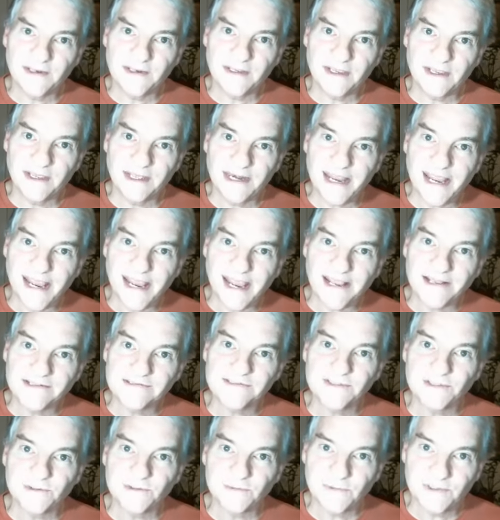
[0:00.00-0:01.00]

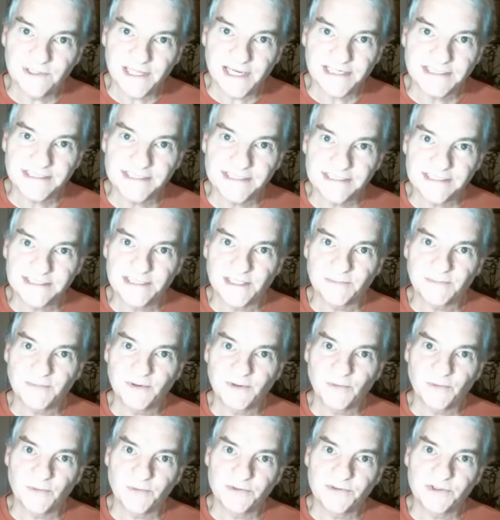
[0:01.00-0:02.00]
enhance your relationship.
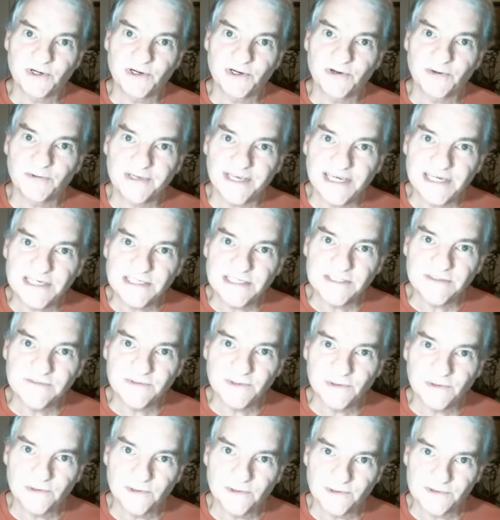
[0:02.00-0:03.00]
It will draw each of
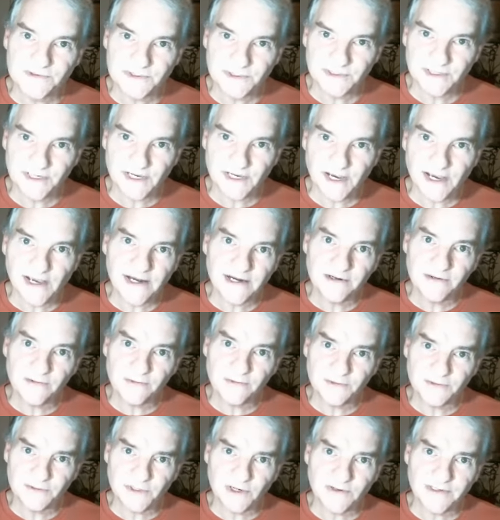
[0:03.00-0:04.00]
you closer to God, and
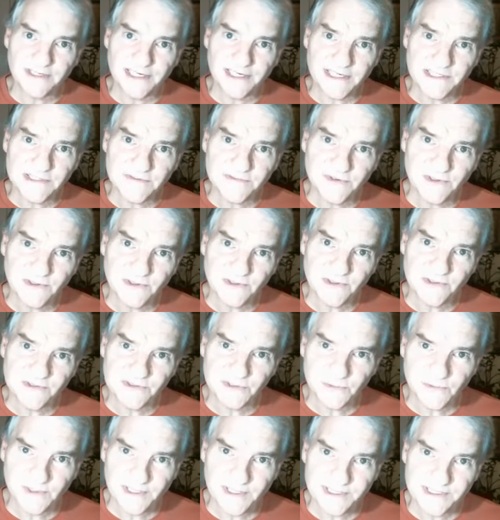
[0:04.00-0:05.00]
it'll draw each of you
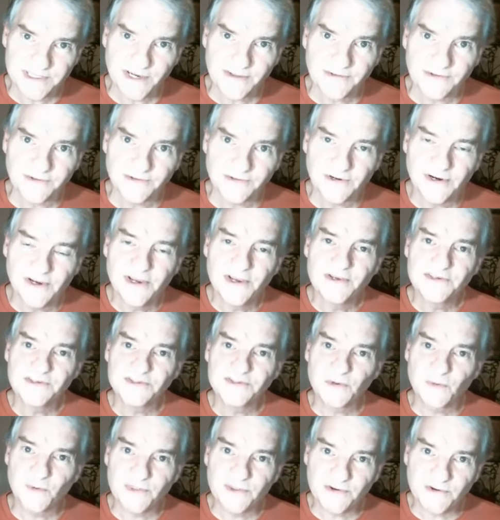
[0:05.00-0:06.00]
closer to each other.
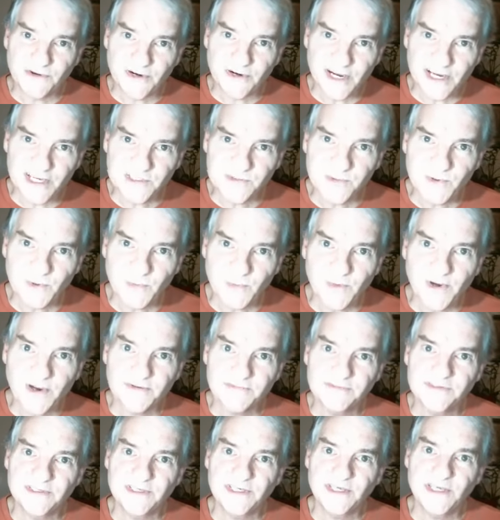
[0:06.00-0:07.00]
So whether you're a husband and
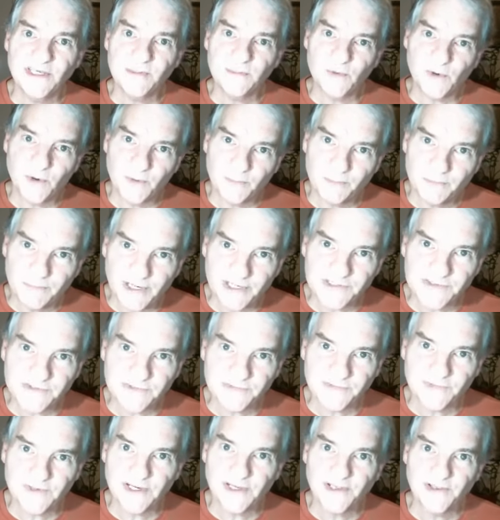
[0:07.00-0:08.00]
wife team, or best
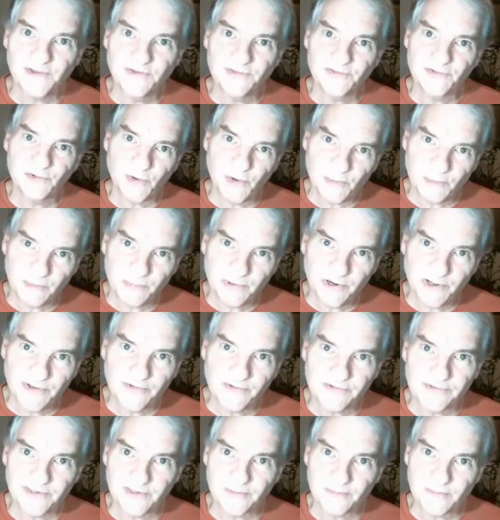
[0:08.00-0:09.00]
friends, or
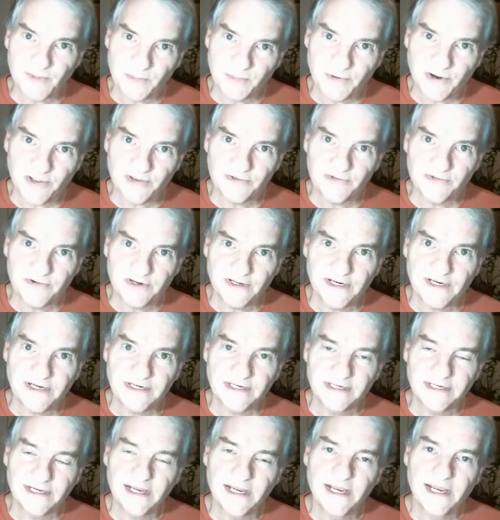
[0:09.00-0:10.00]
brothers like my brother and
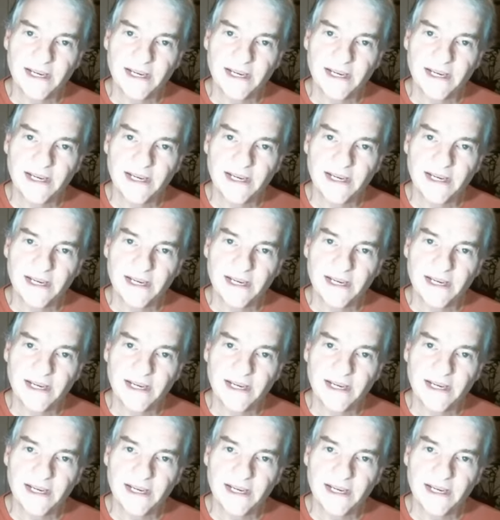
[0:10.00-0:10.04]
I,